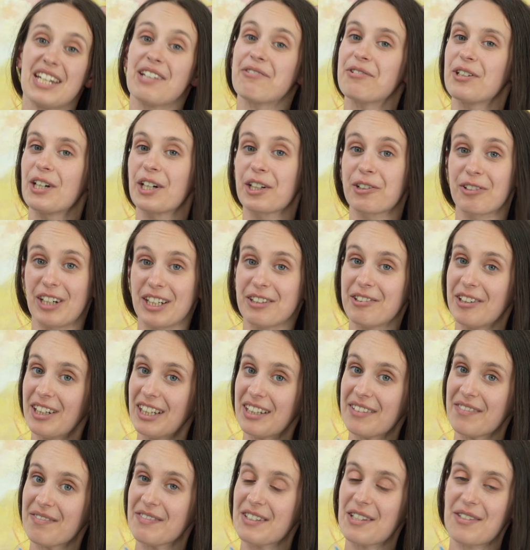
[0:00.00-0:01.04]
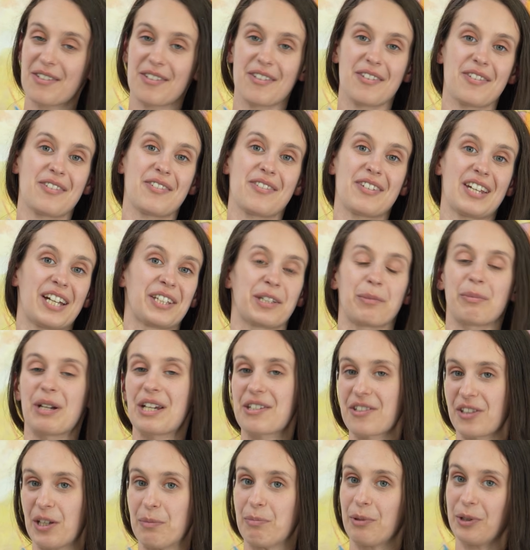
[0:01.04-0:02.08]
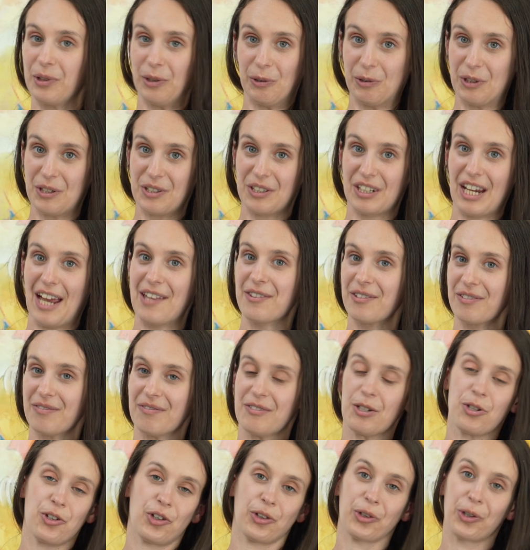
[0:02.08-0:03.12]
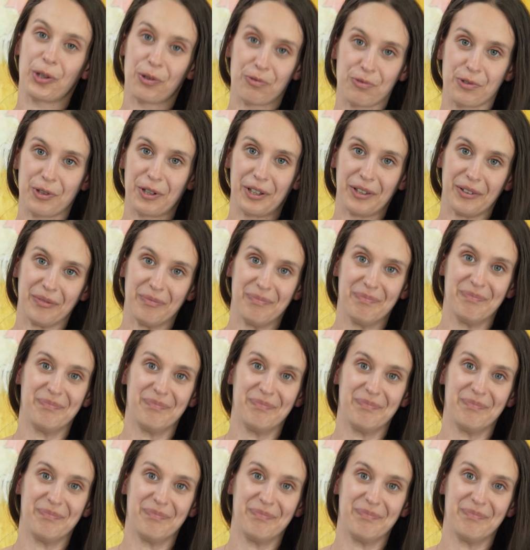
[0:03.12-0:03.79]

if you're a graduate, this is an amazing opportunity and you should go for it.